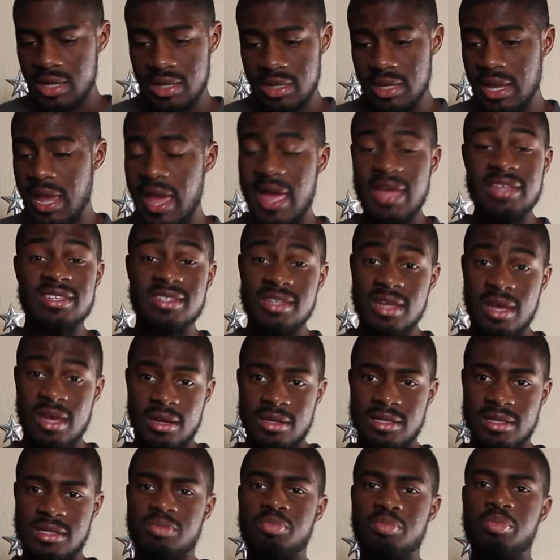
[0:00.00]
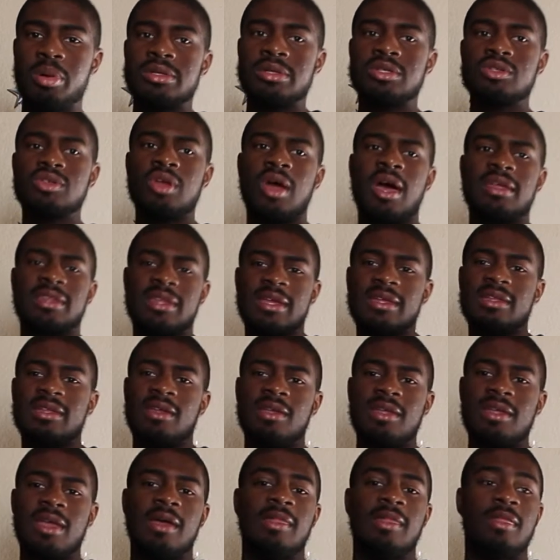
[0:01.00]
yeah, it sucks. But, you know, at the end of
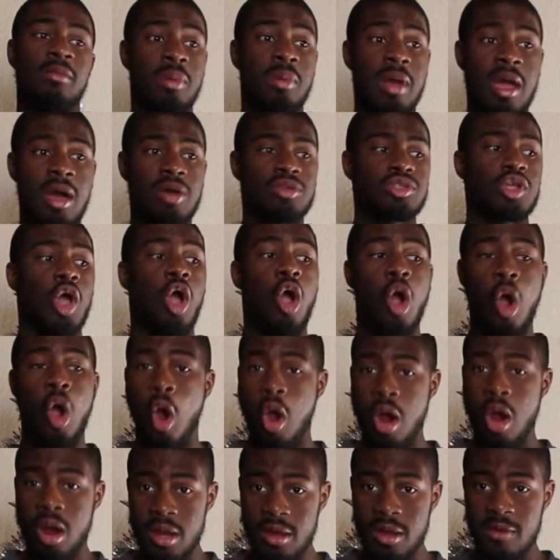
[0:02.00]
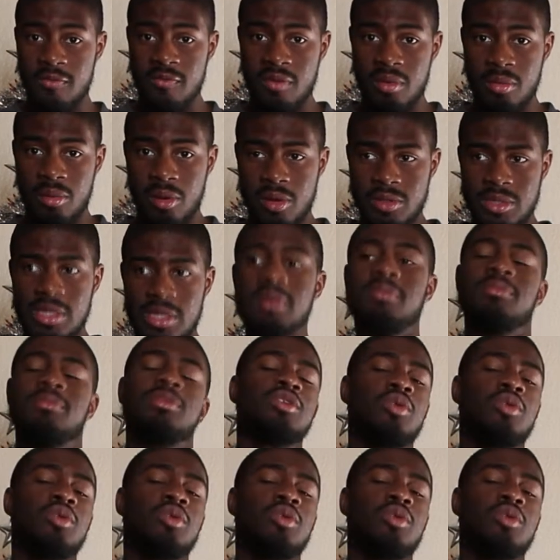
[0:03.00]
the day, the Browns are a good football team.